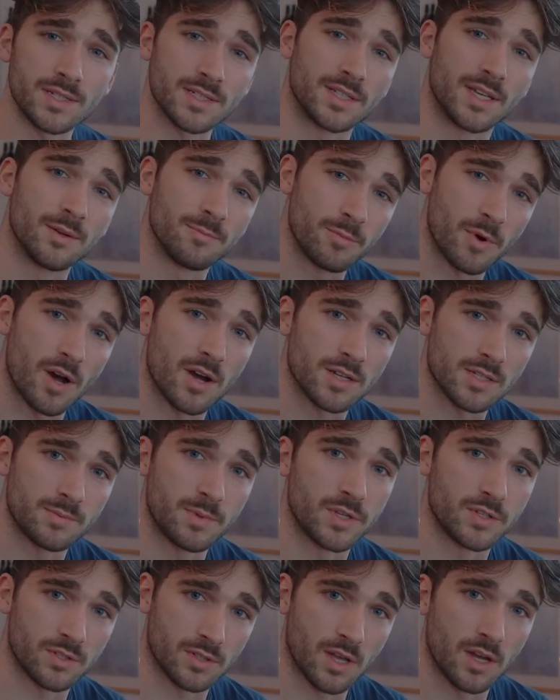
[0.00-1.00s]
to get BACCH
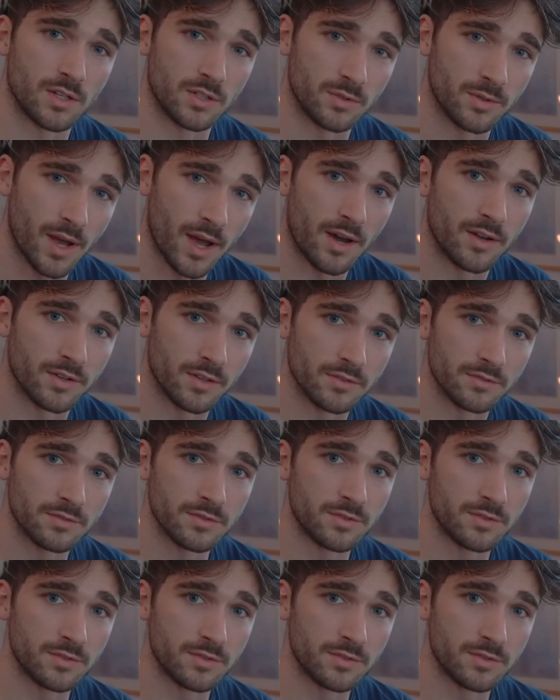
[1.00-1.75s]
spatial audio out of